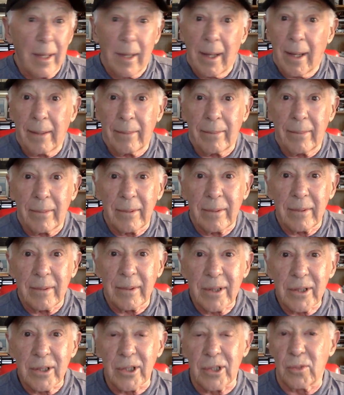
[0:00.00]
And
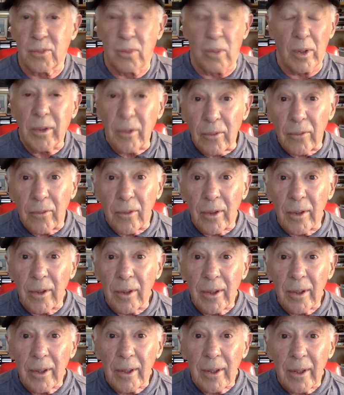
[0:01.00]
this is wonderful.
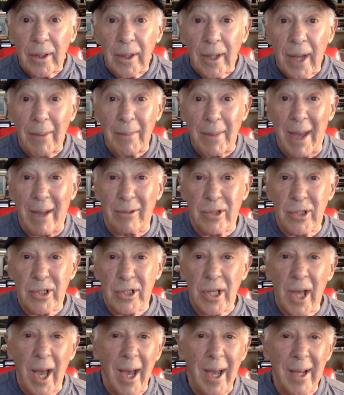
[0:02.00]
I'm
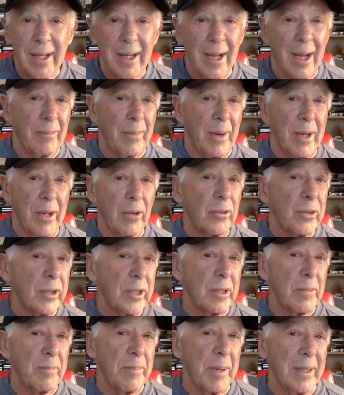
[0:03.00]
outside. I'm my own
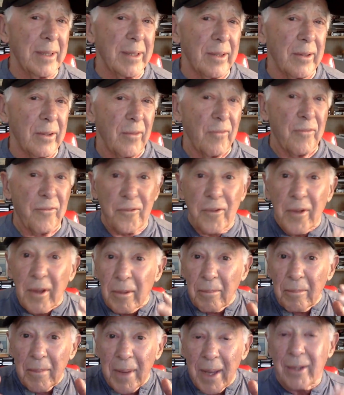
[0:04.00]
independent
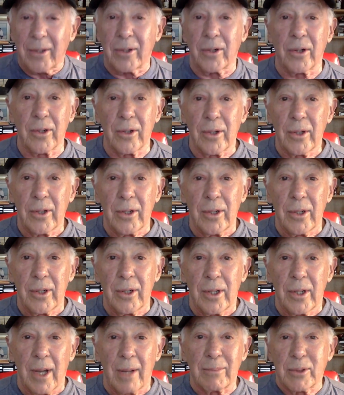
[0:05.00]
filmmaker.
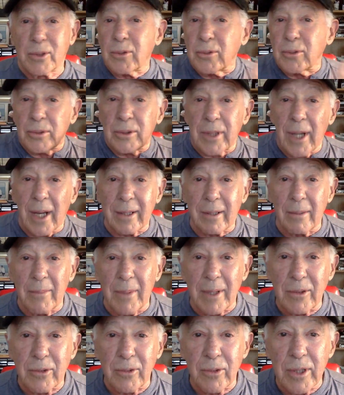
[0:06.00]
I'm shooting
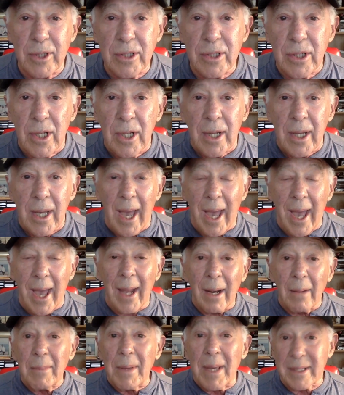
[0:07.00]
documentaries,
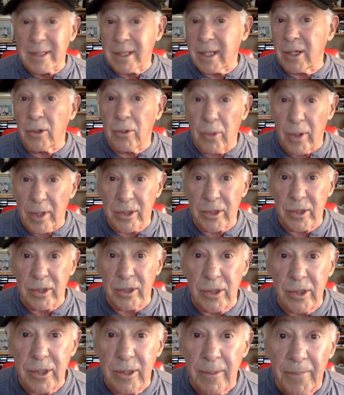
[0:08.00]
and I'm asking
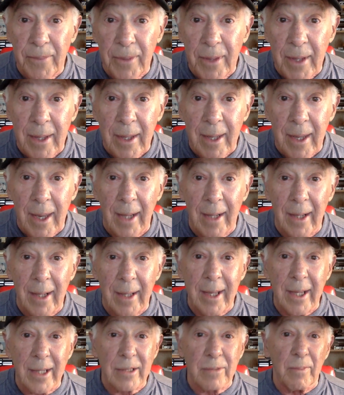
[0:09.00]
questions. And I
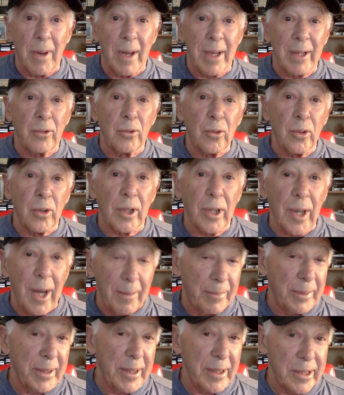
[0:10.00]
guess my core
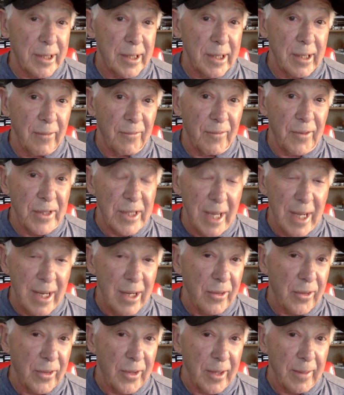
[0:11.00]
competency, if it's
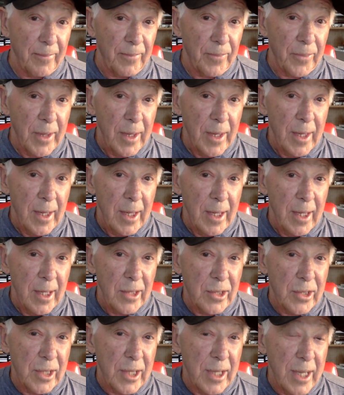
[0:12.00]
anything,
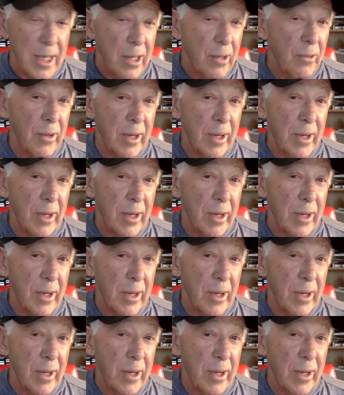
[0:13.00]
is to hear